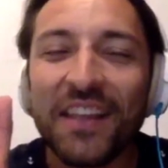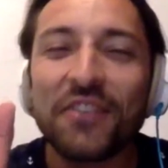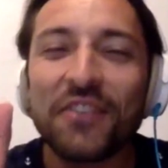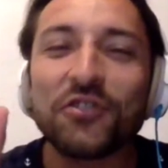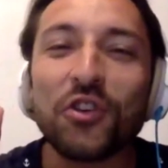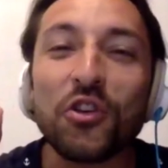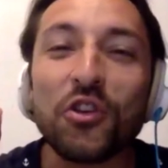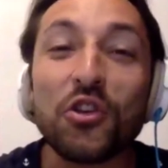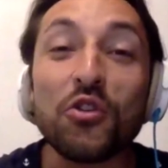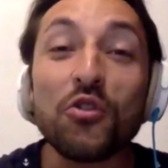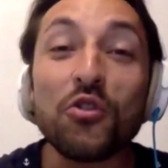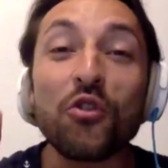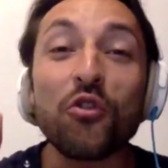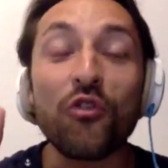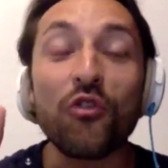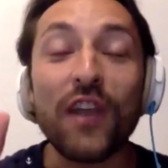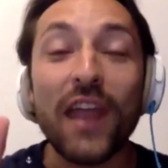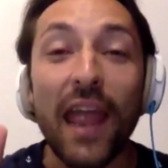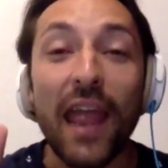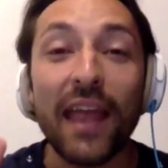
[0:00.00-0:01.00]
So you
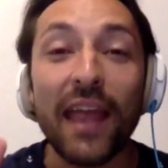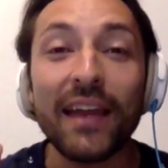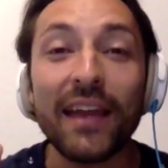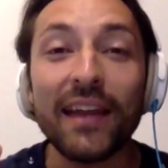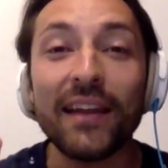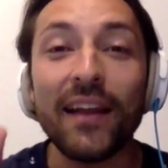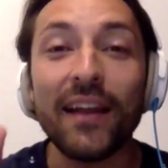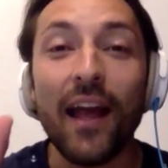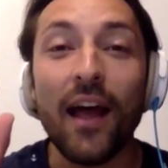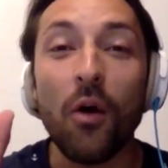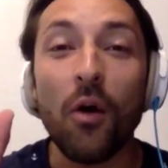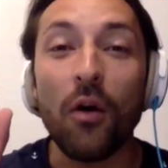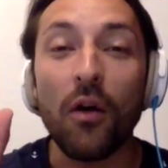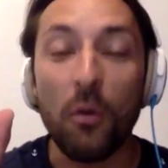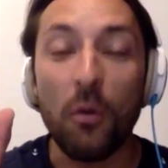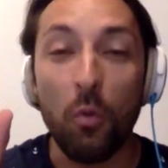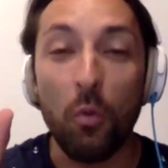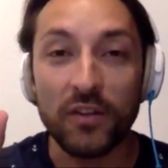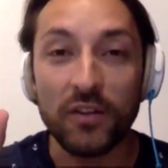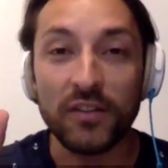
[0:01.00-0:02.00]
created,
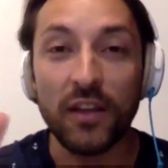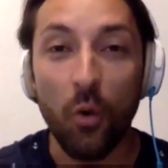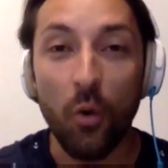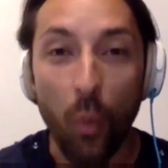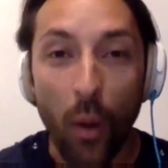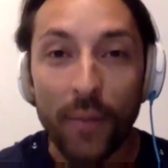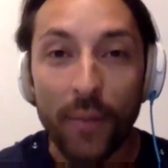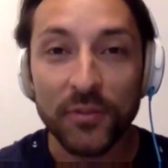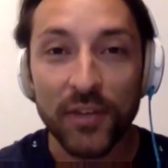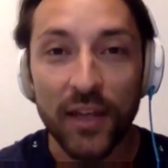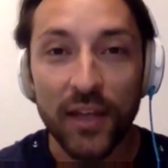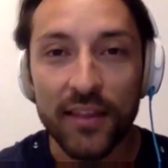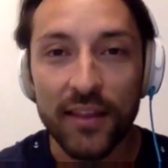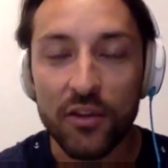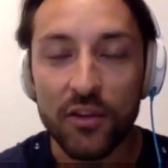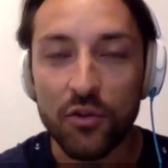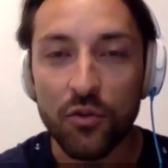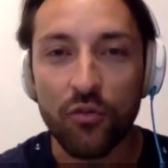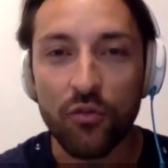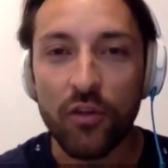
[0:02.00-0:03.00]
was it a website that
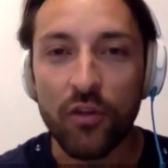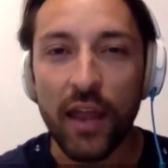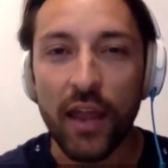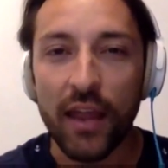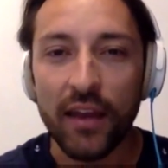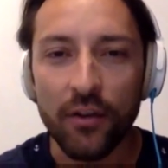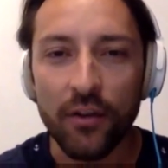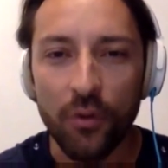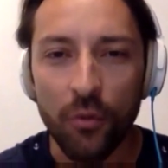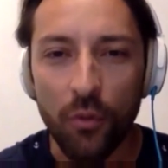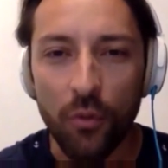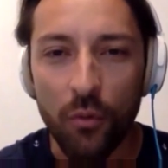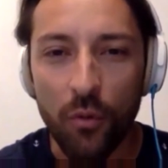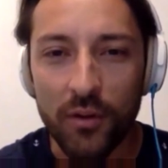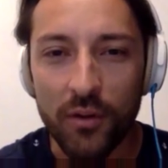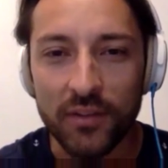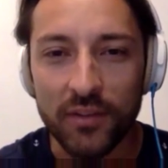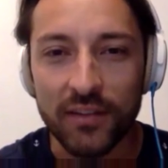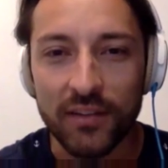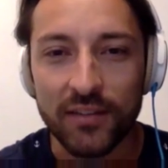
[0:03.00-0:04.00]
you created, or what
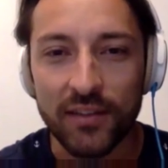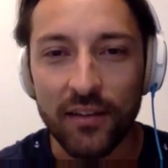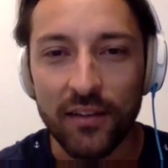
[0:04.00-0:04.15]
was this?